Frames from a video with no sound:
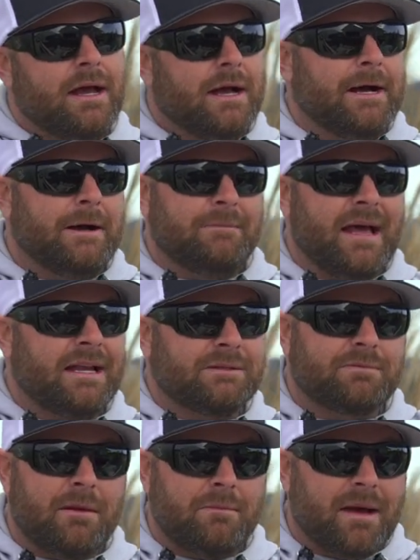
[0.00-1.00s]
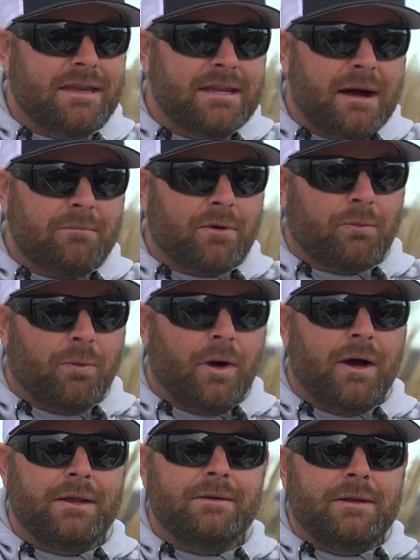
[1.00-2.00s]
Um, that is probably my number
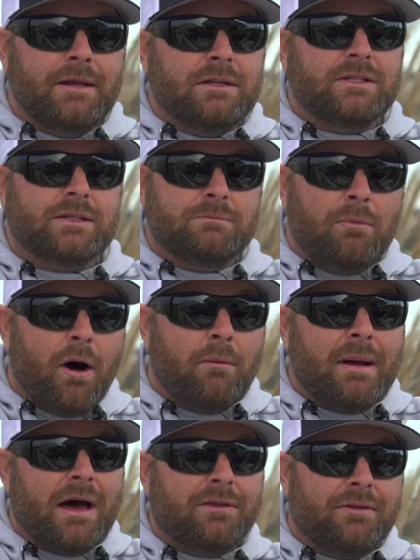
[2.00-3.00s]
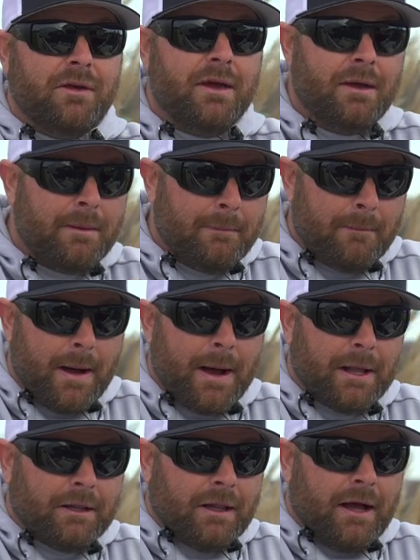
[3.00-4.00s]
one smallmouth
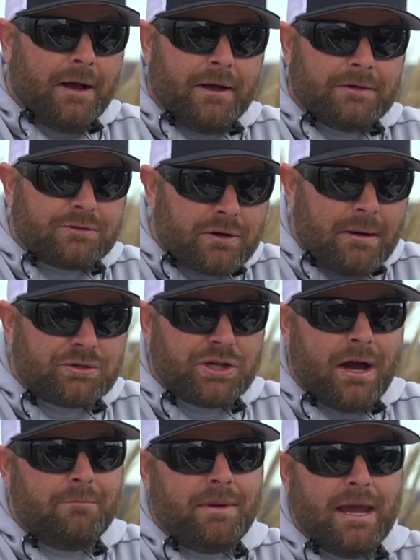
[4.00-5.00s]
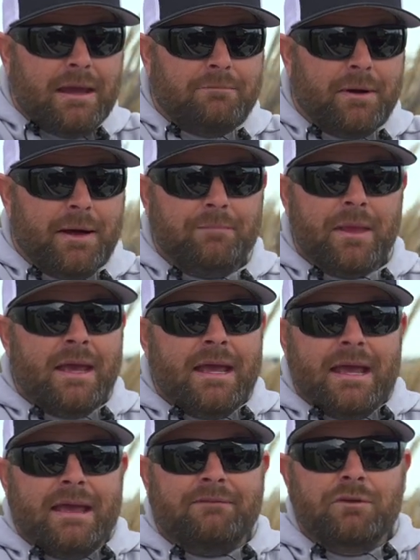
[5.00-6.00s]
uh, uh, drop shot bait. But
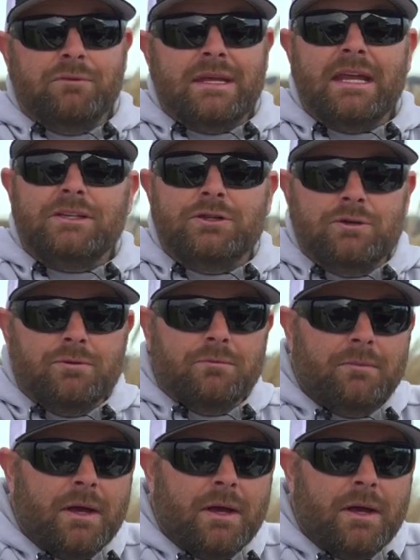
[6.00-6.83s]
if you need to,